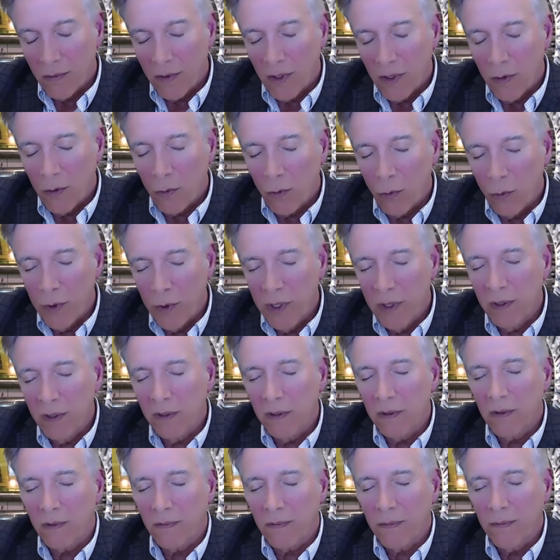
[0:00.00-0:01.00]
you know,
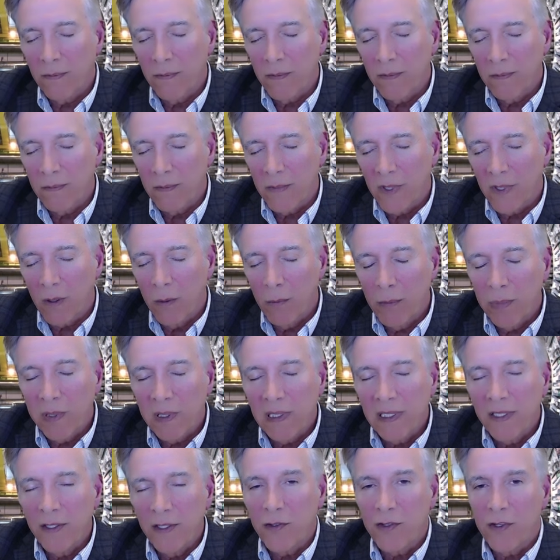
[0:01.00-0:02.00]
real
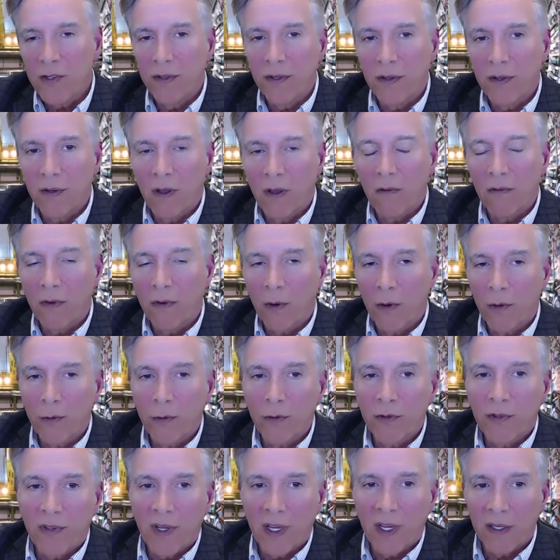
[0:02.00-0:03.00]
completion of our
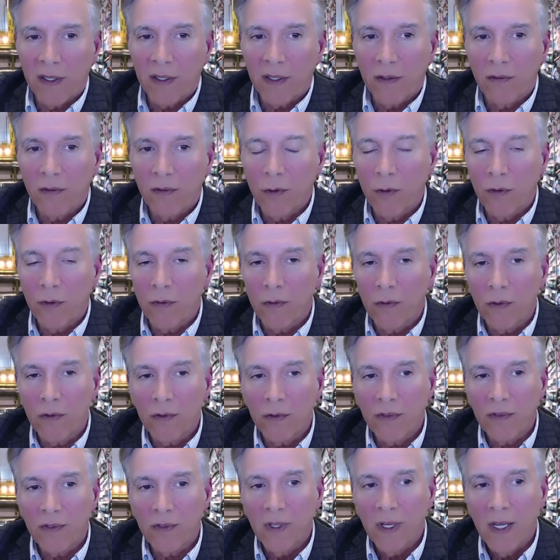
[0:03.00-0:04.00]
understanding of the
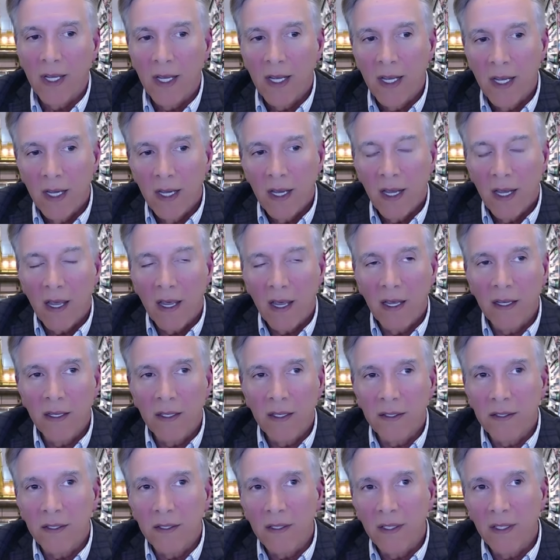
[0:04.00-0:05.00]
universe.
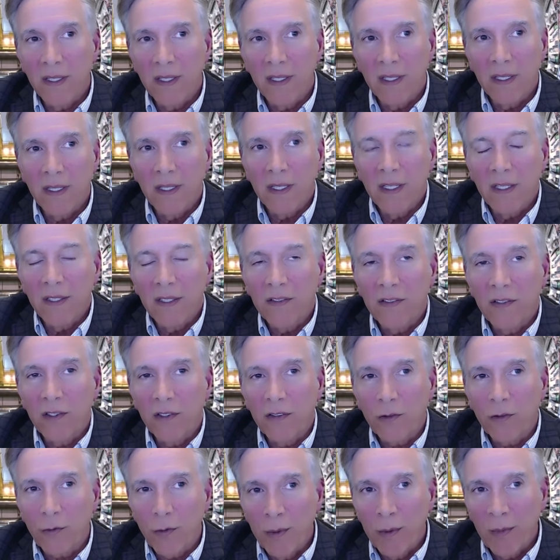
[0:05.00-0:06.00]
And it's
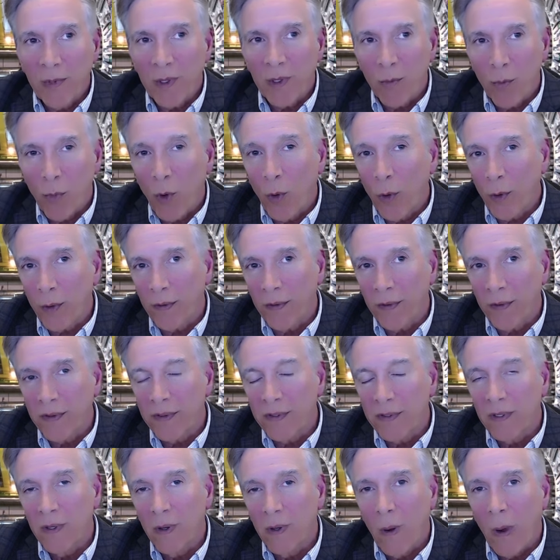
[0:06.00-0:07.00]
extremely
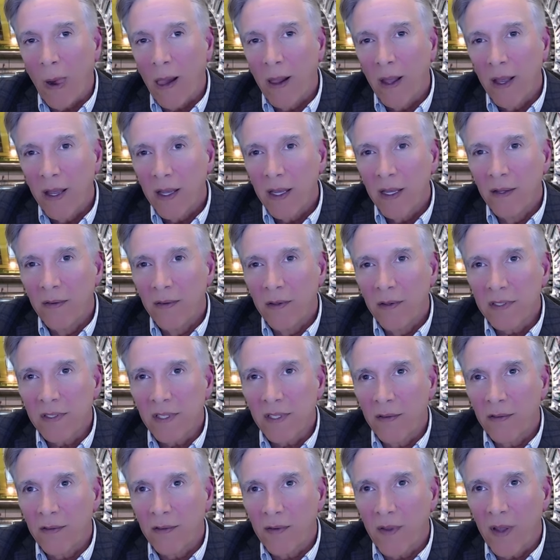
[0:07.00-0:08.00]
important in the
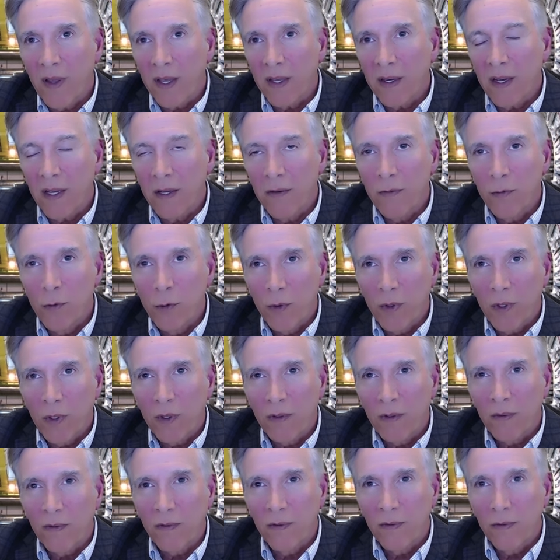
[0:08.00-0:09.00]
sense that if you
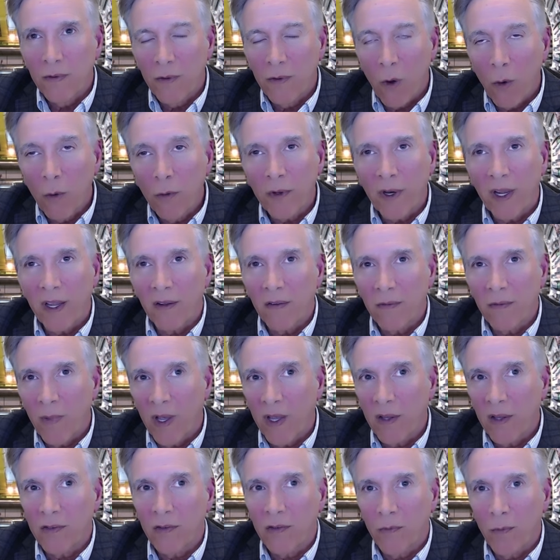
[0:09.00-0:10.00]
don't have
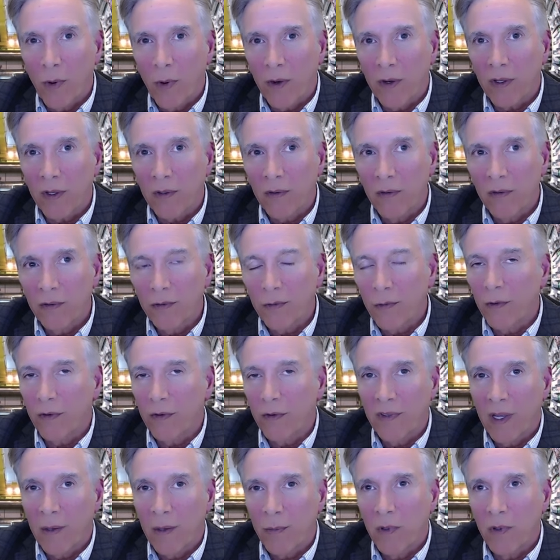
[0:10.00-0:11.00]
massive particles, for
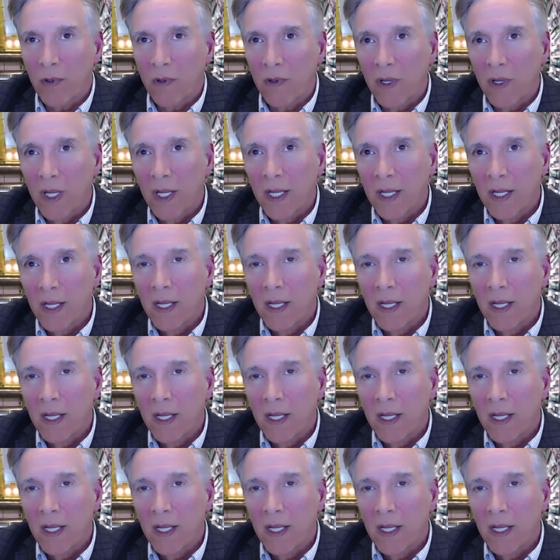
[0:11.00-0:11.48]
example,